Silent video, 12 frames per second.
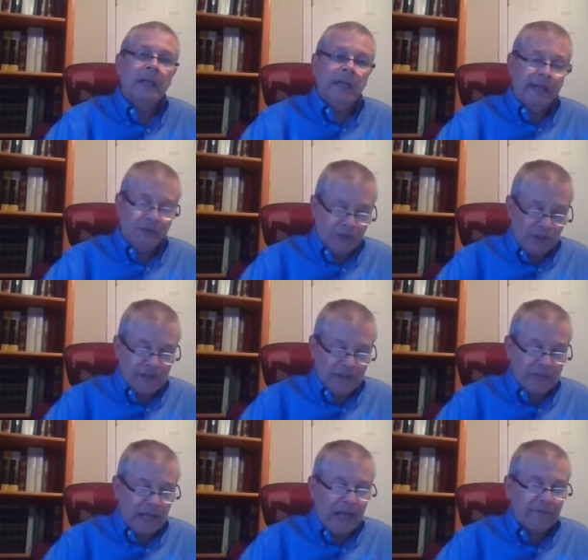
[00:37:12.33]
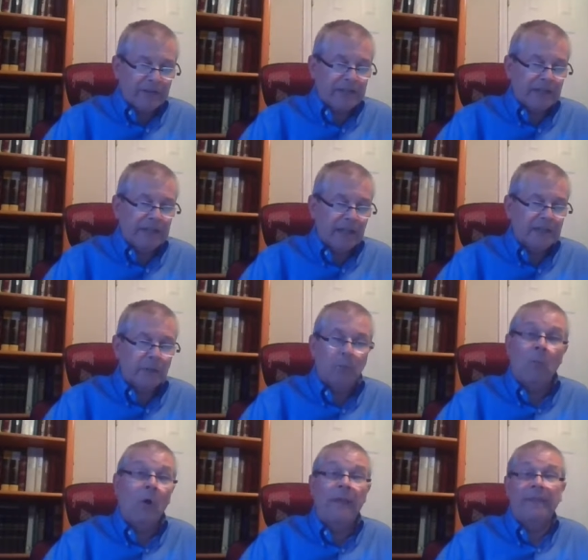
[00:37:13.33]
And Jesus obviously doesn't
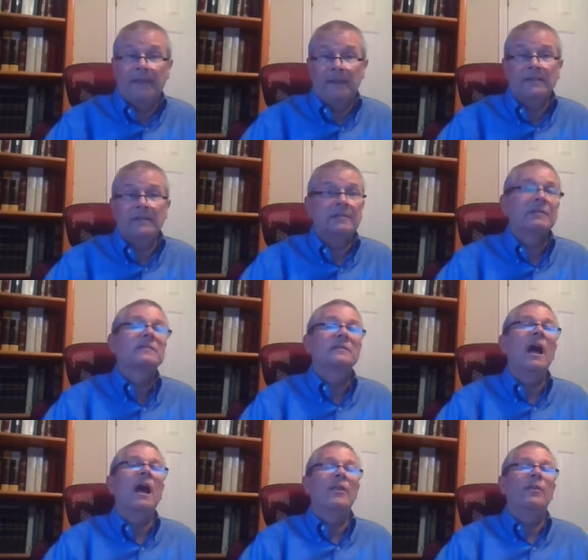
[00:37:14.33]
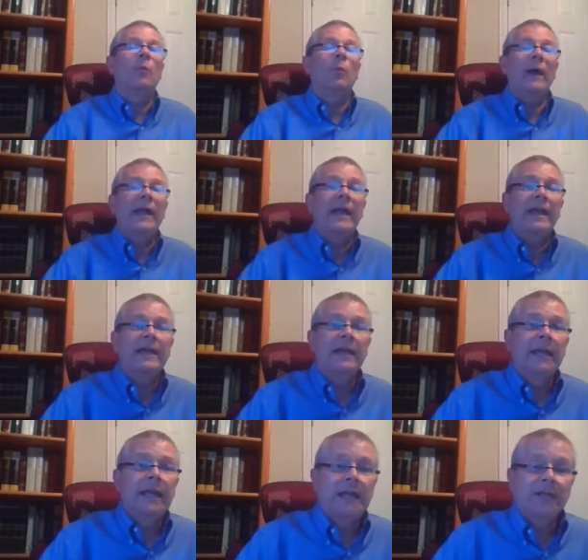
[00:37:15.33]
want this. This is not the way
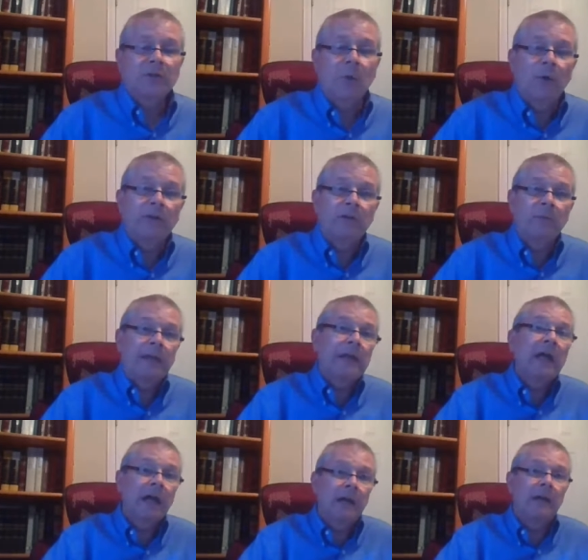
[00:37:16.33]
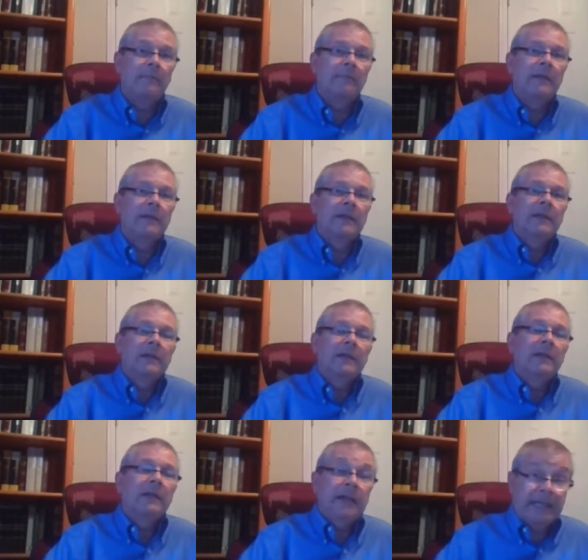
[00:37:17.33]
he's going to become
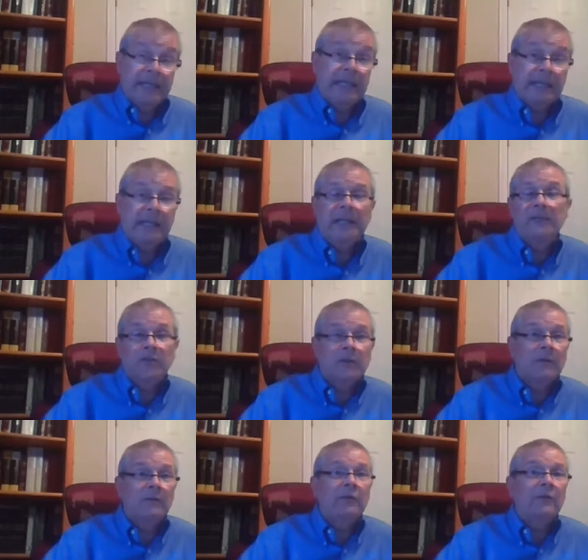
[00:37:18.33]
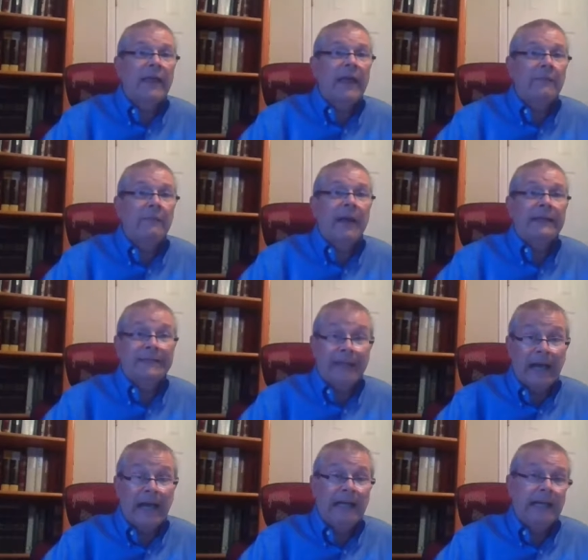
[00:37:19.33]
a king. He's going to do that by
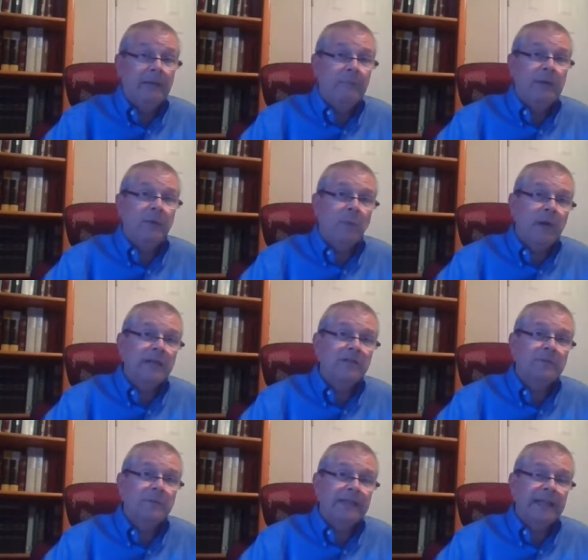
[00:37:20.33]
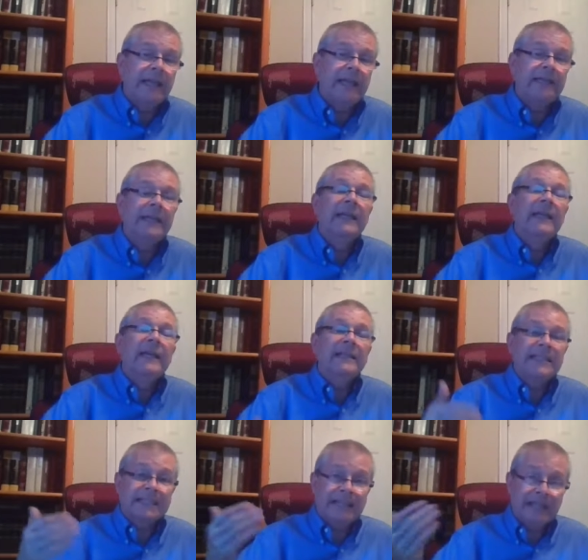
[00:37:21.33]
dying and being raised from the dead,
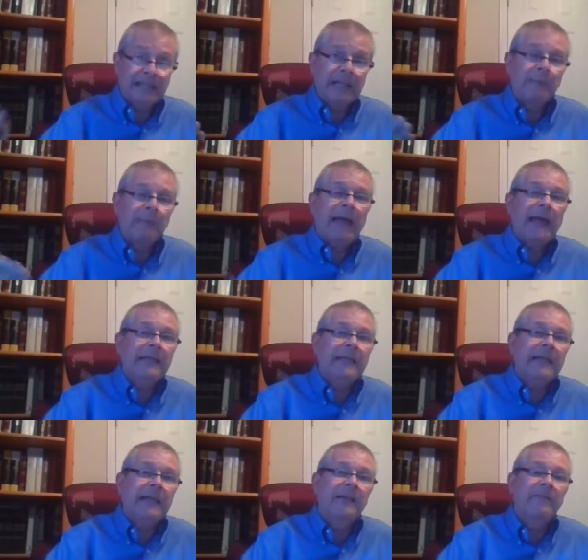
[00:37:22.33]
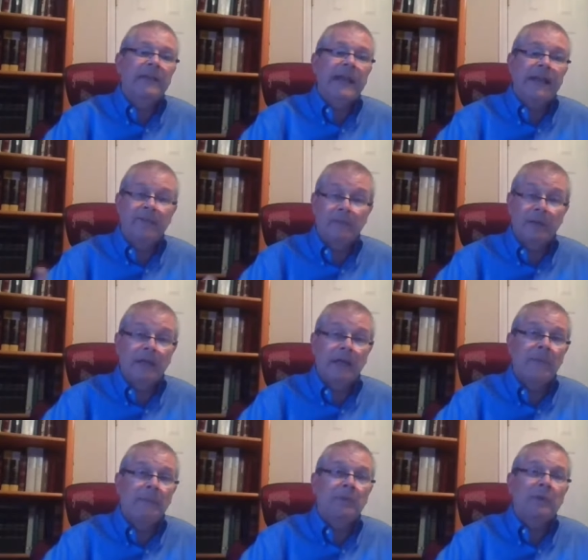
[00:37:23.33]
ascending back into heaven, having
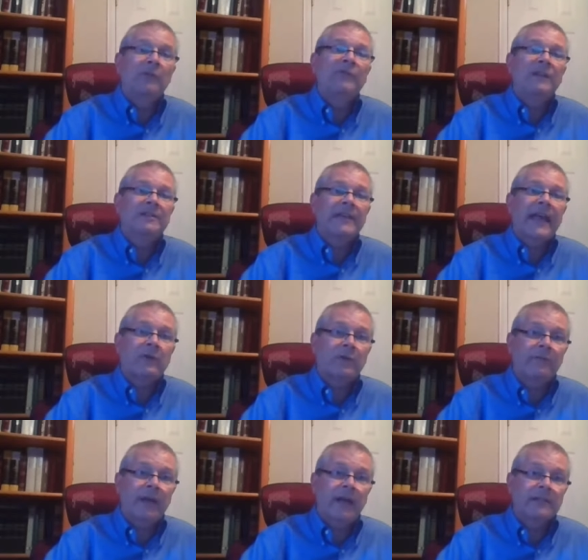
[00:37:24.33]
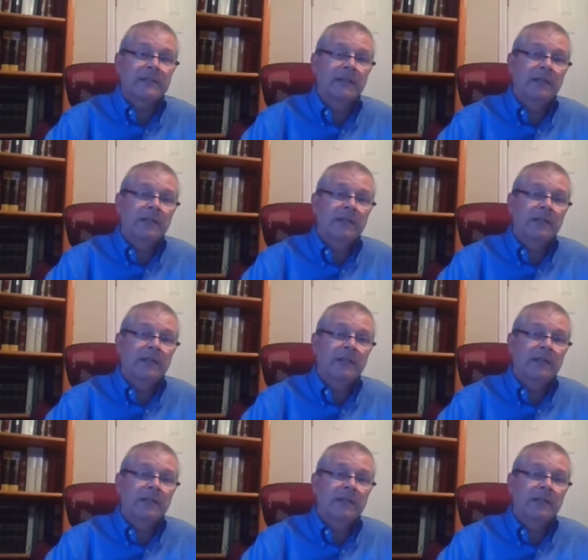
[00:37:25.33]
become a perfect sacrifice